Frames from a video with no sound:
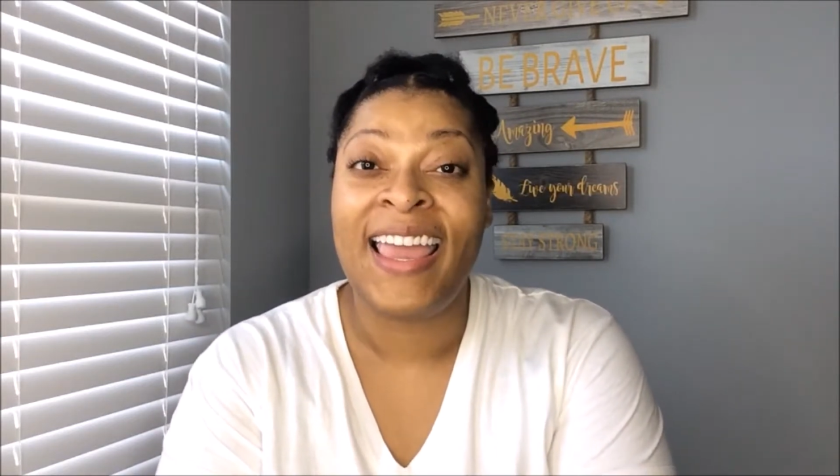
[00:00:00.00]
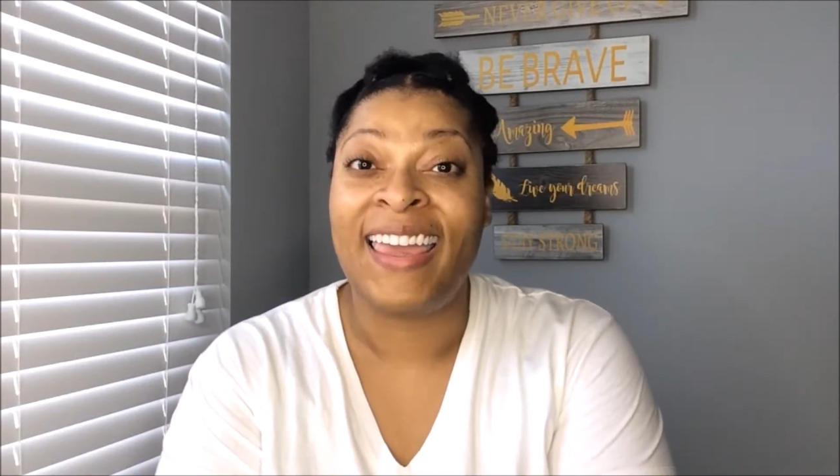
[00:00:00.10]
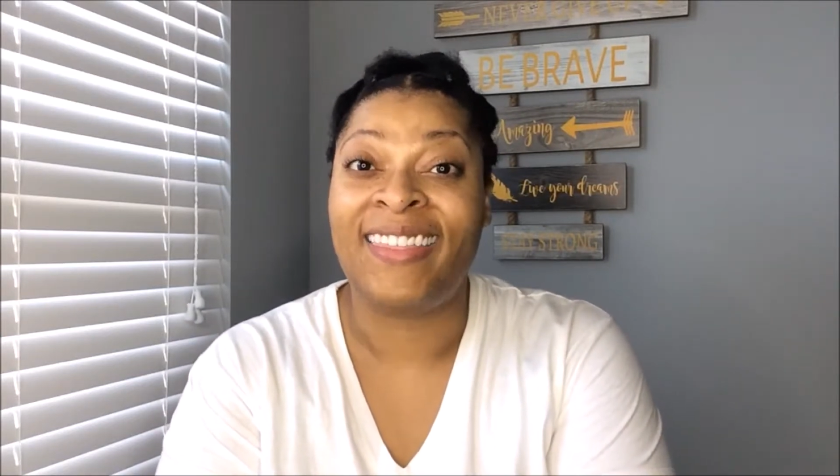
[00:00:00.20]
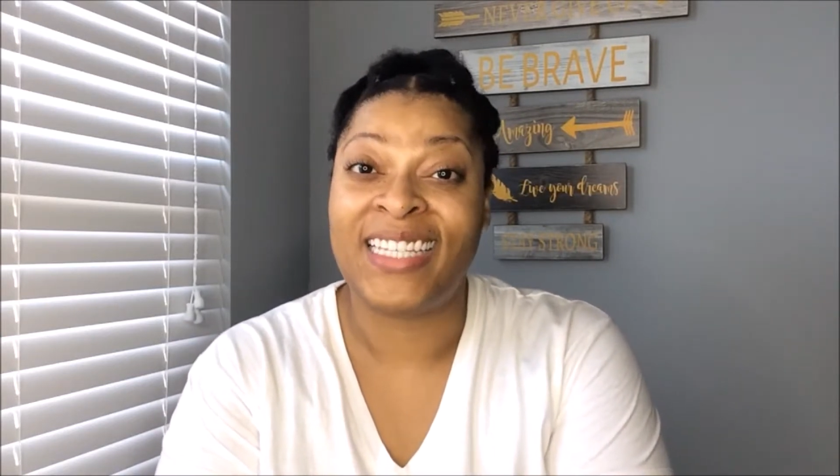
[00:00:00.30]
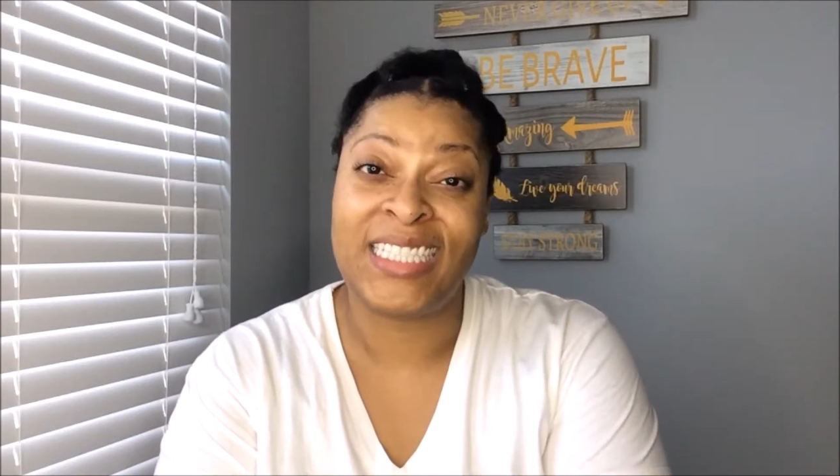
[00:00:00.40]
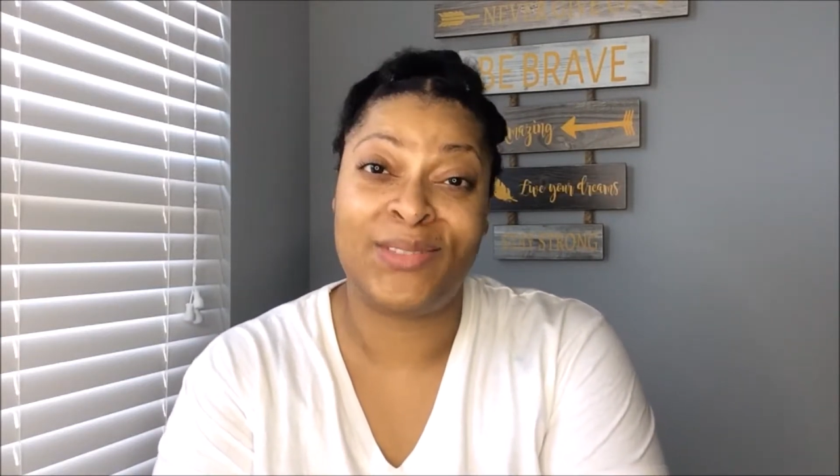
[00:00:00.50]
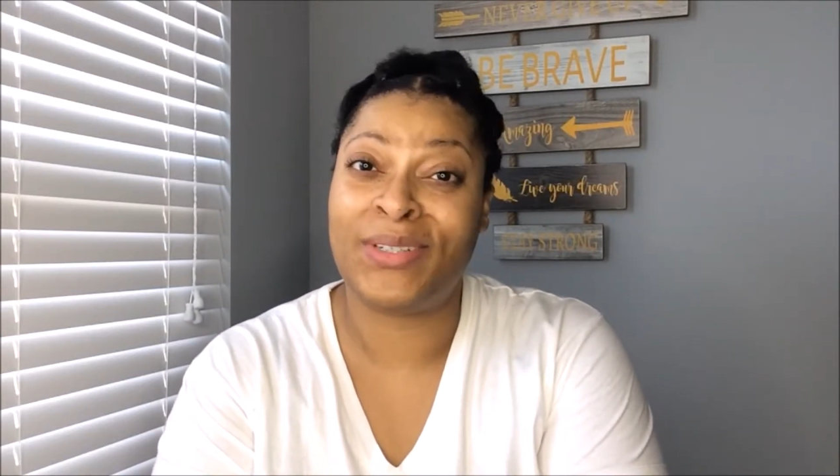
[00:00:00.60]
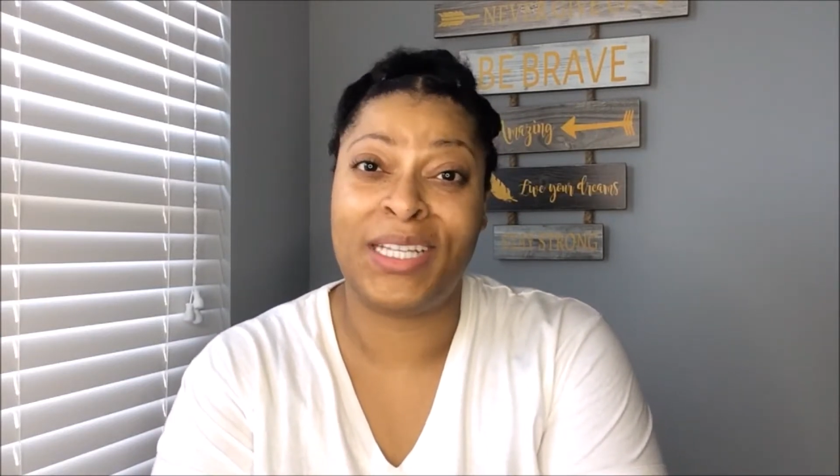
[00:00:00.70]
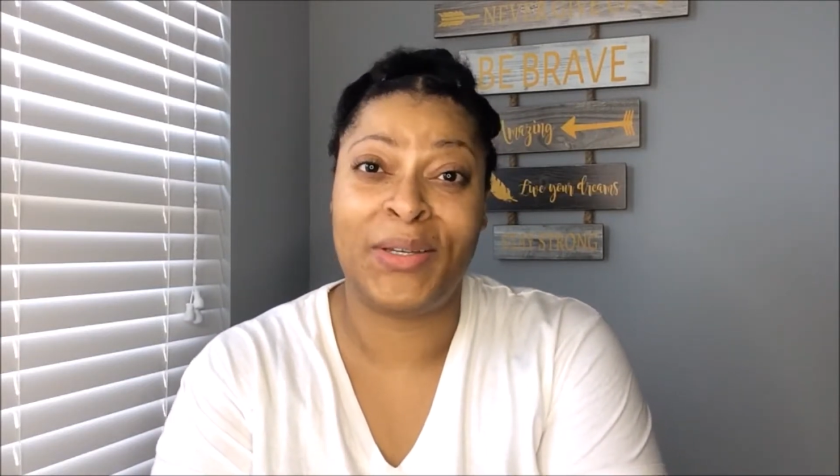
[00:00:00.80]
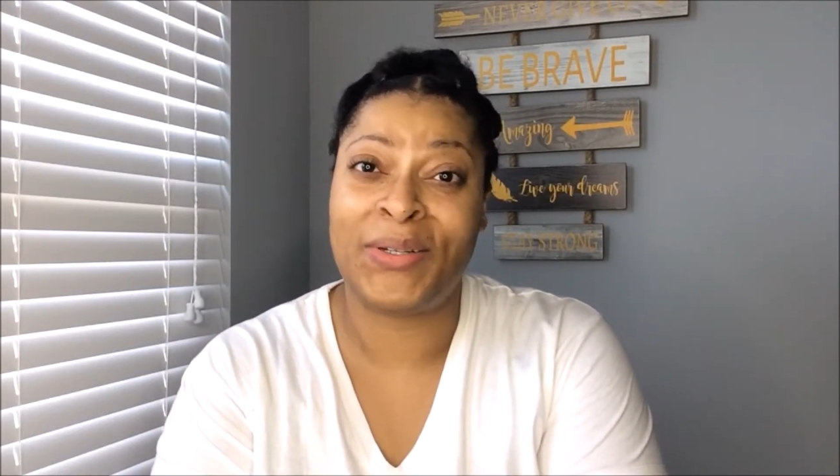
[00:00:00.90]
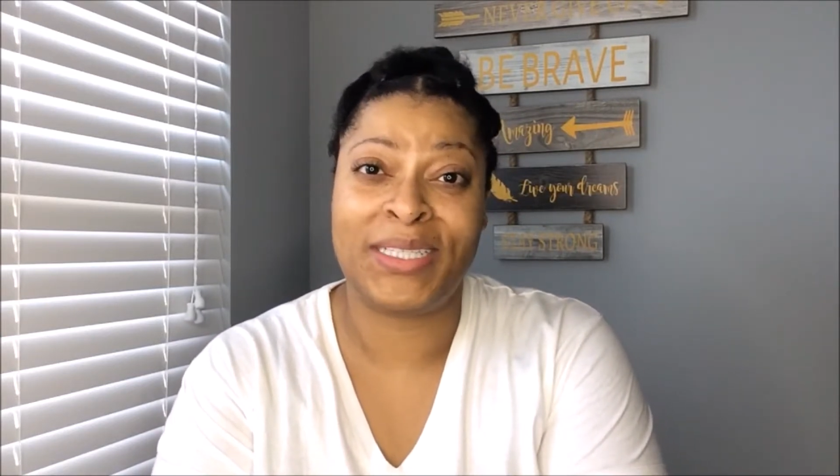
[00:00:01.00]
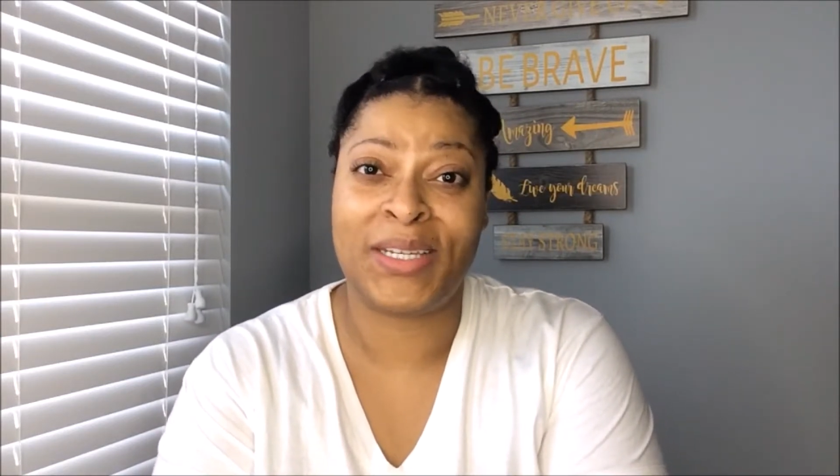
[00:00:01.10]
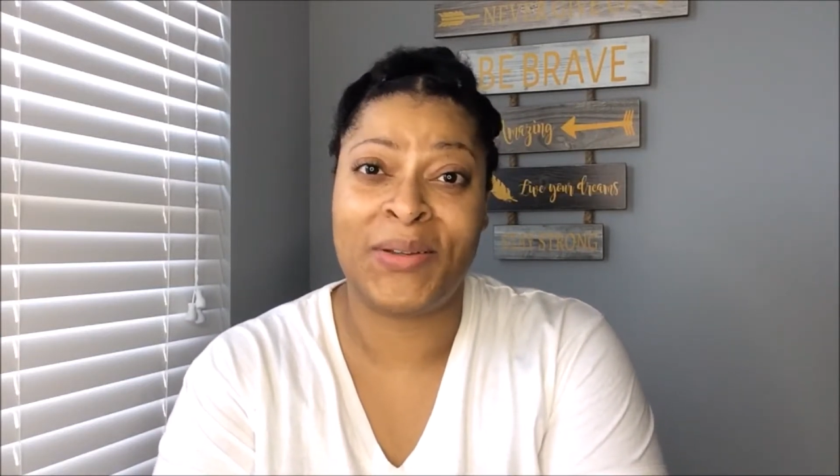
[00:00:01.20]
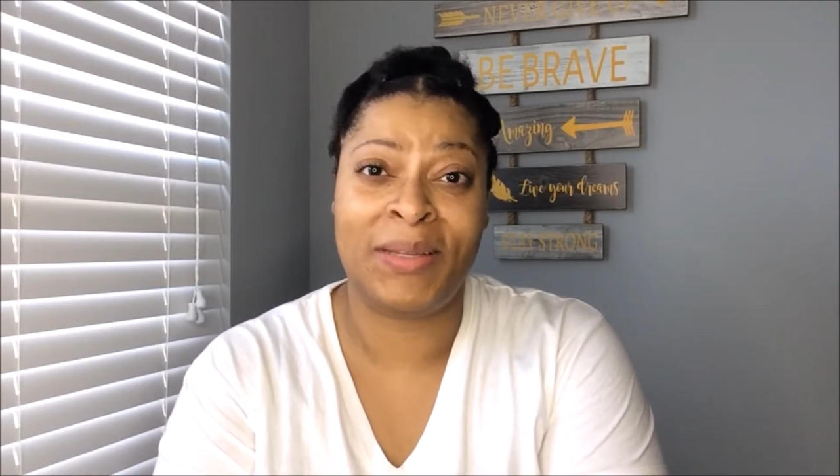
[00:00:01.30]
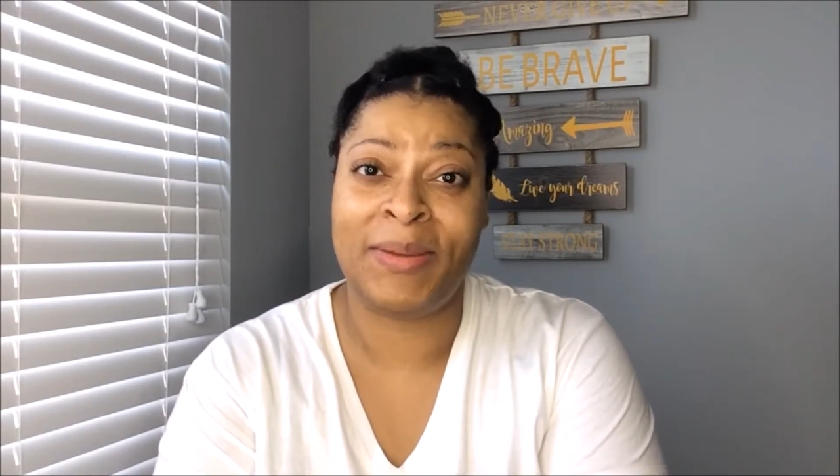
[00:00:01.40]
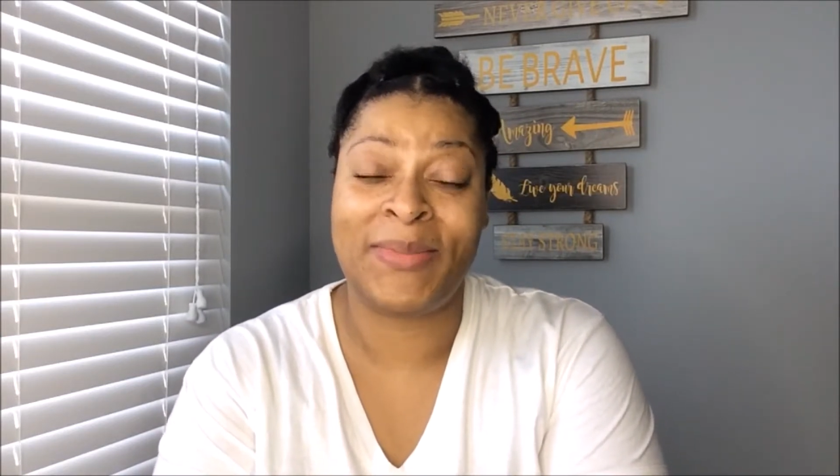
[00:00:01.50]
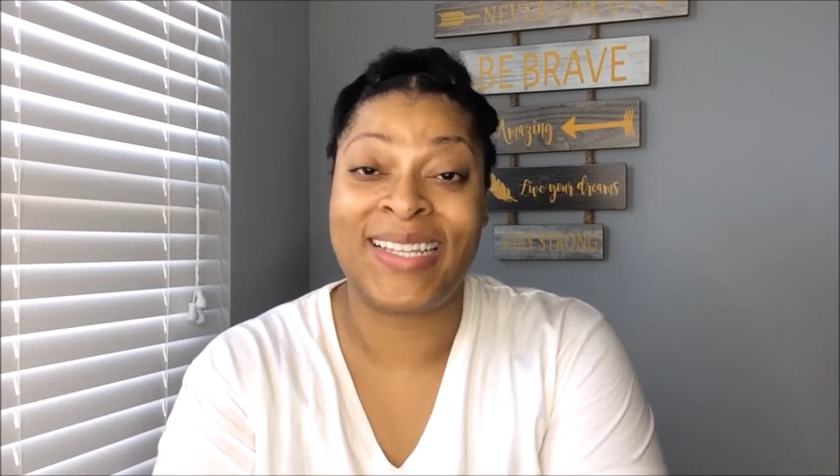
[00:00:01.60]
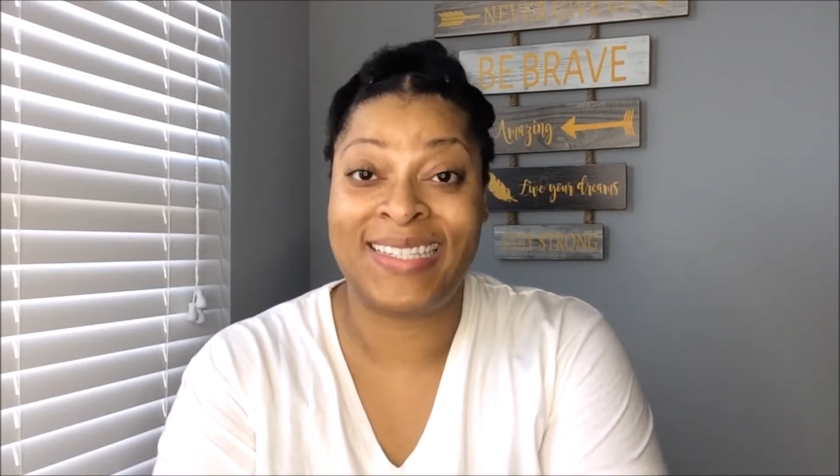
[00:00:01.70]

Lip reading: and this is really going to only be my